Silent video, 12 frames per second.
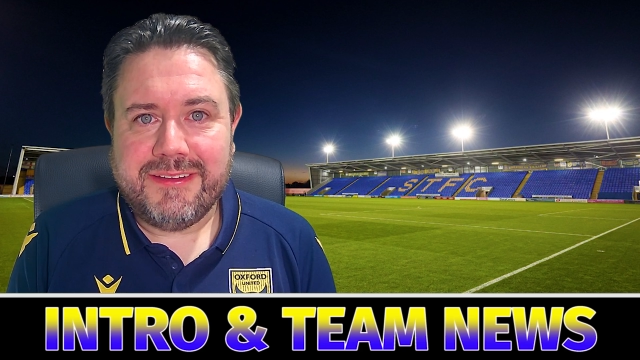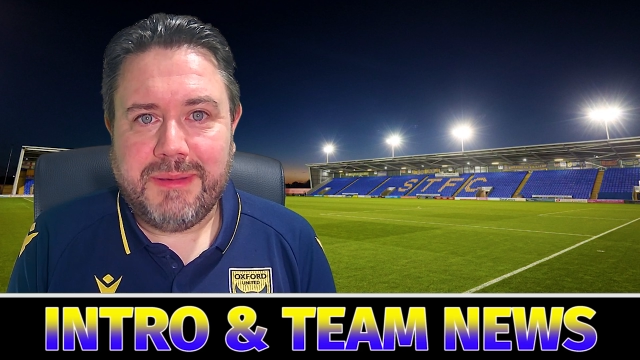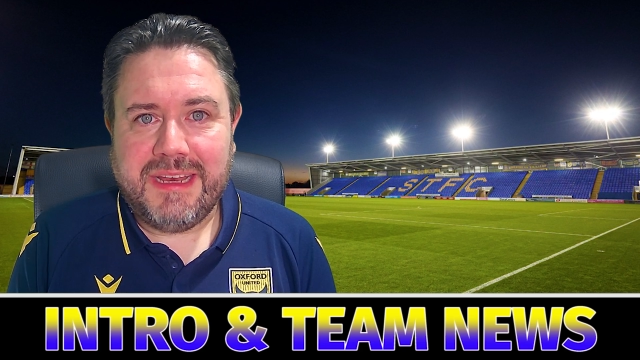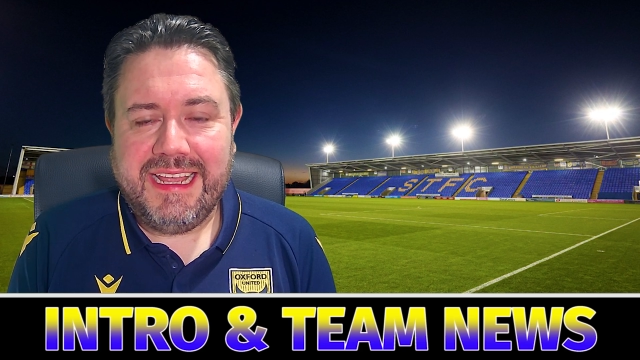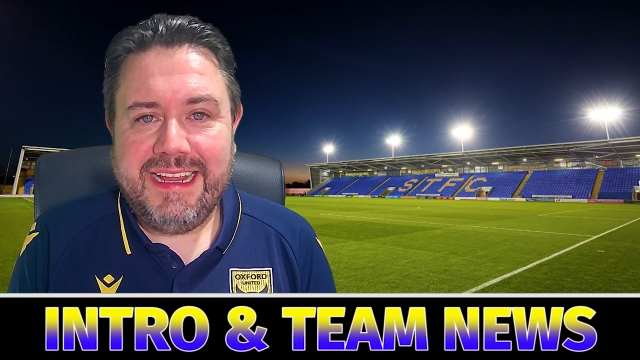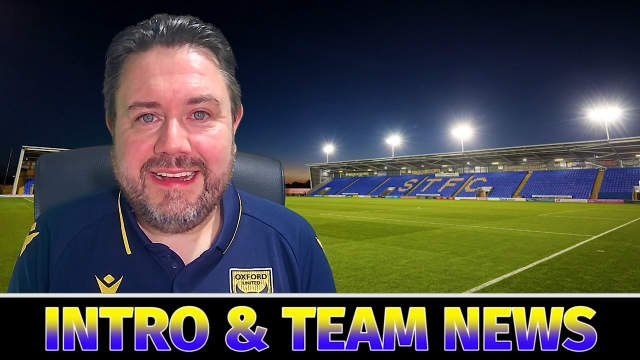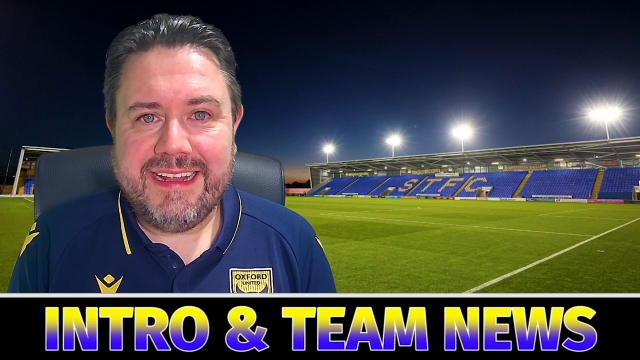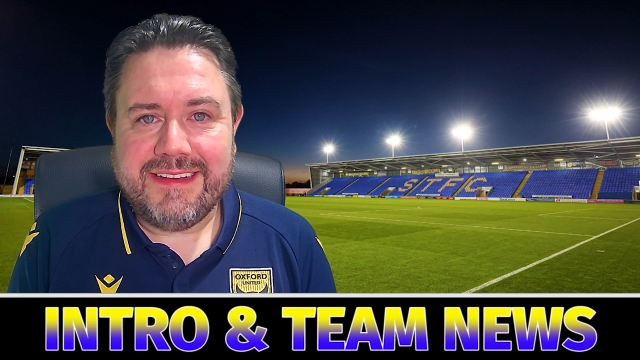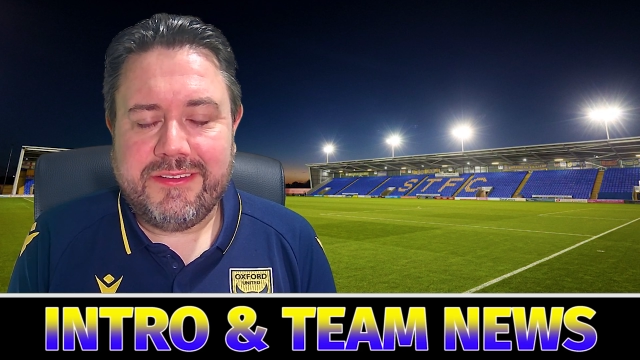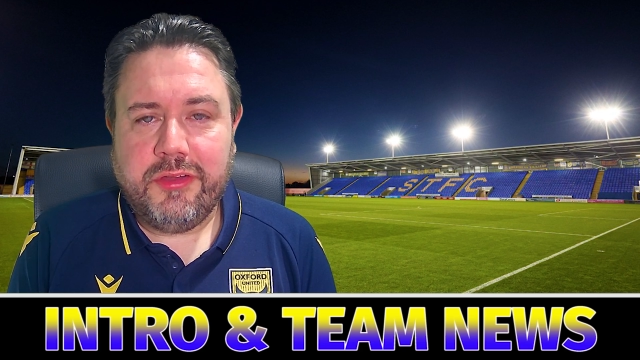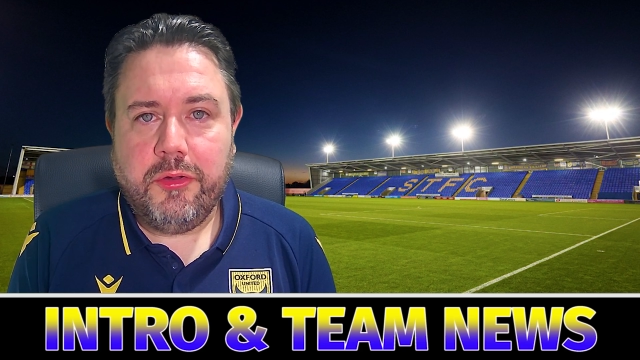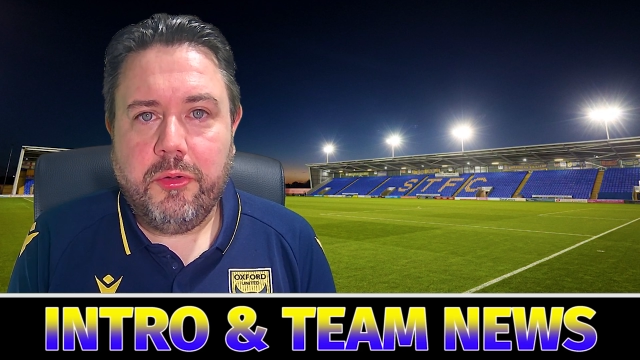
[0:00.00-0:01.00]
played, that
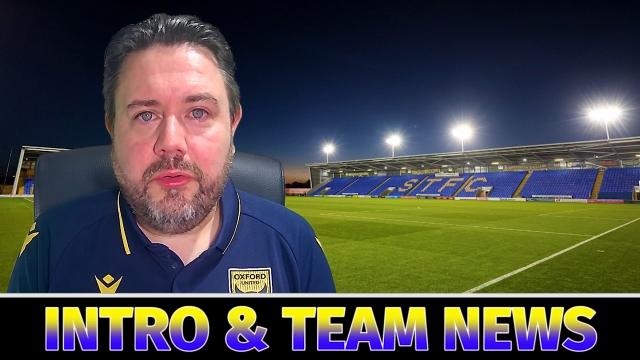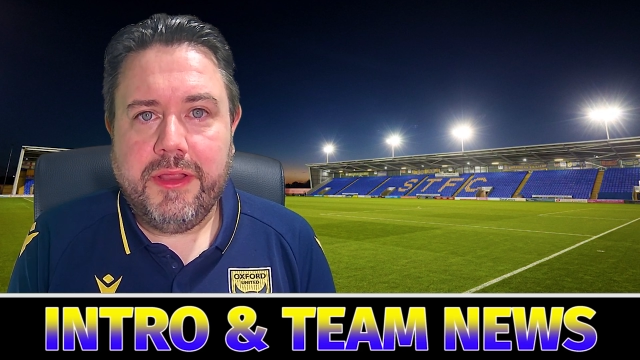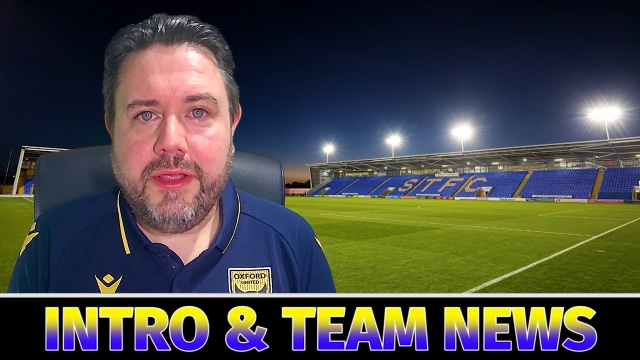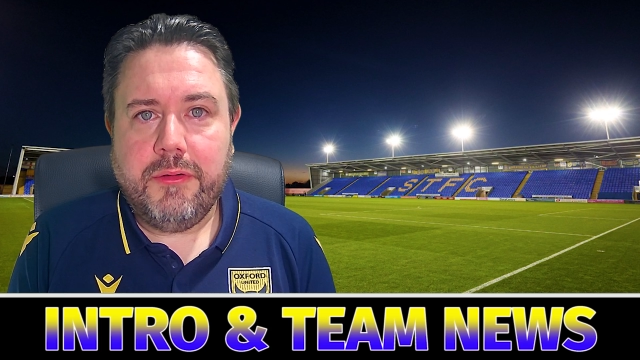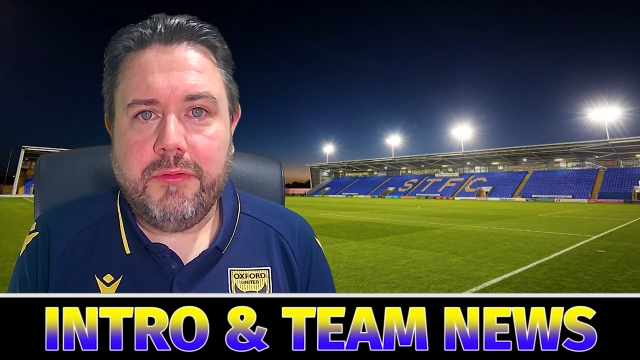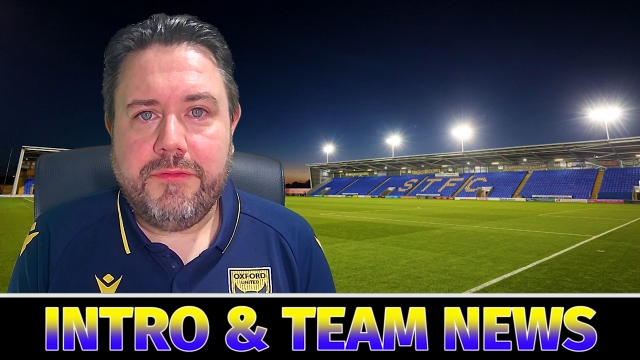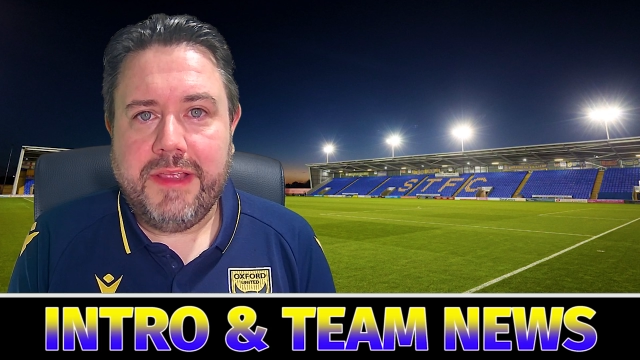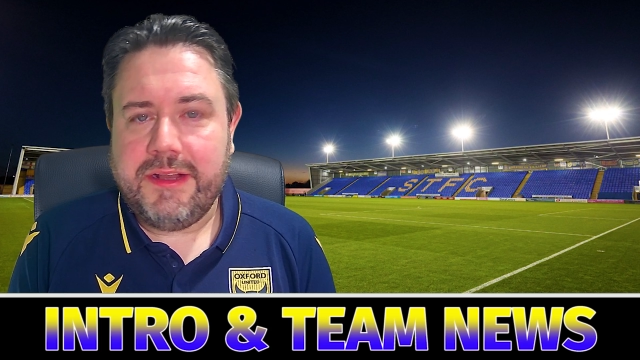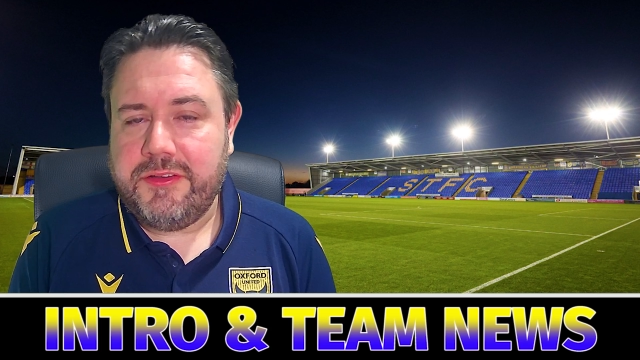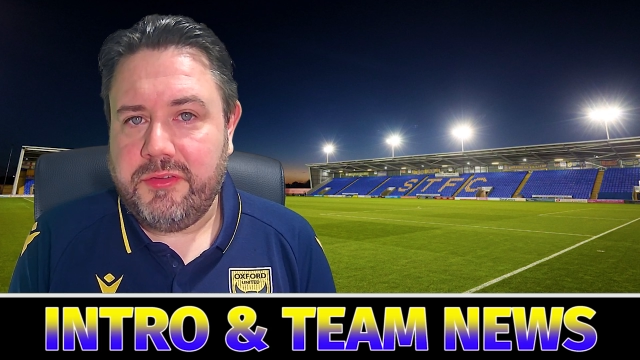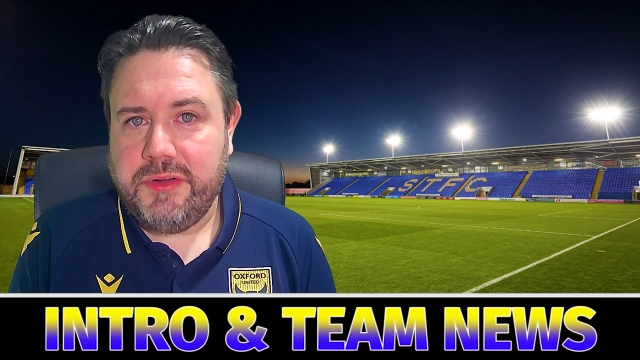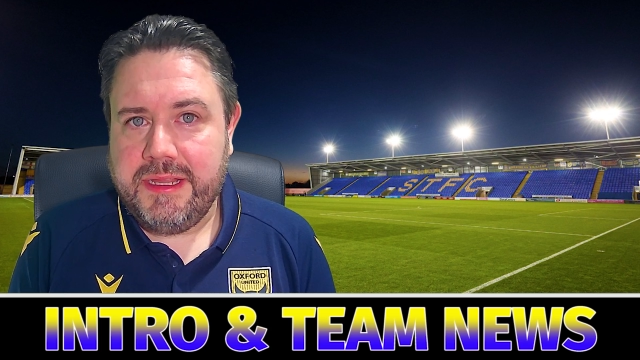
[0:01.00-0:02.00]
2-0
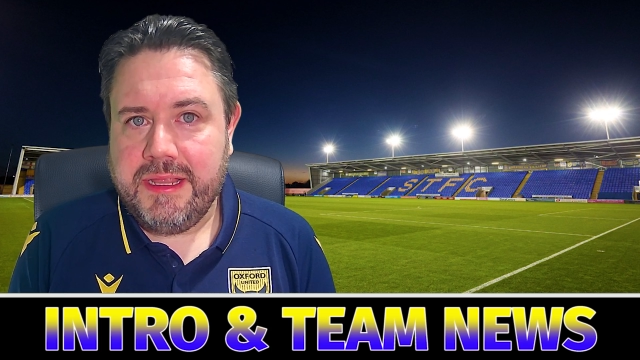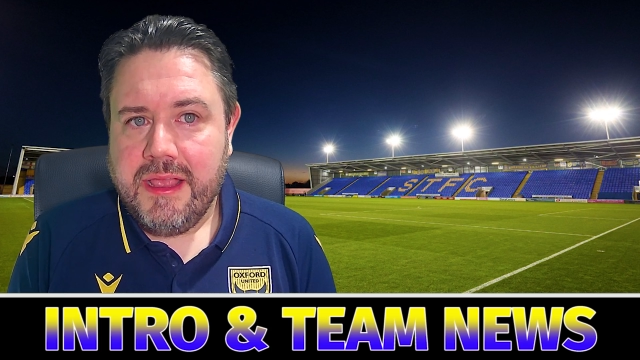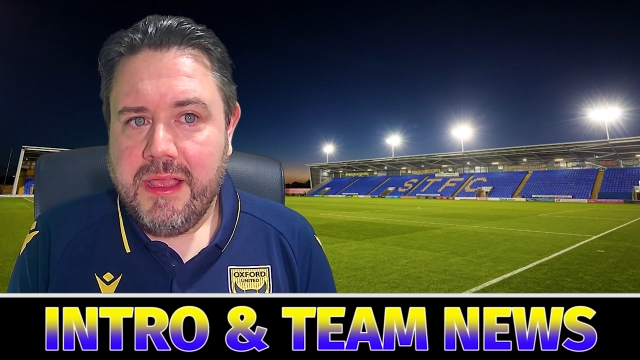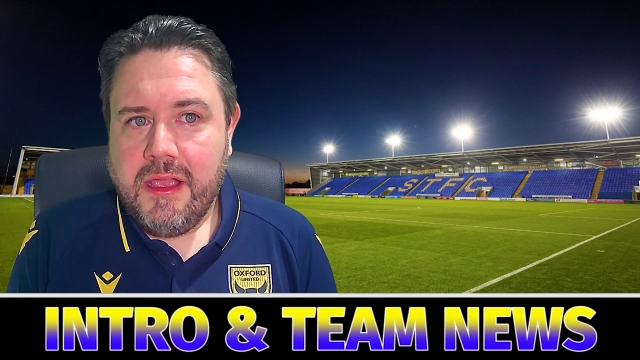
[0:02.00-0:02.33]
victory